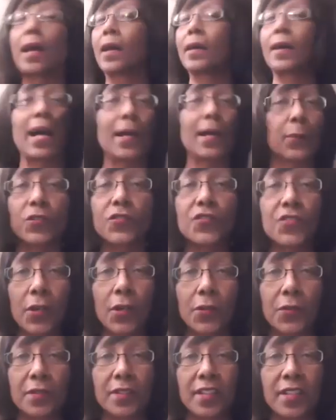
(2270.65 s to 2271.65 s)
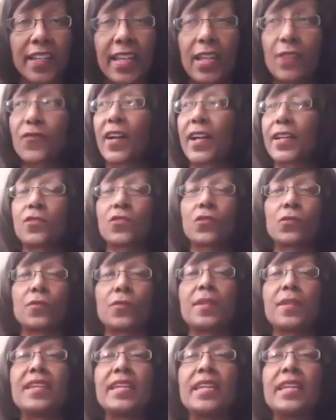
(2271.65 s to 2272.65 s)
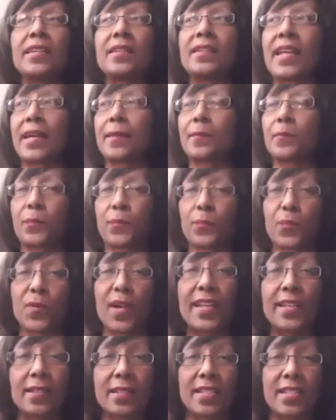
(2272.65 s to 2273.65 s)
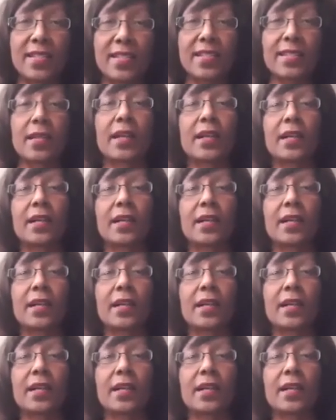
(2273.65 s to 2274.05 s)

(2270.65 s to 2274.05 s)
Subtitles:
I will tone if I don't need that brightness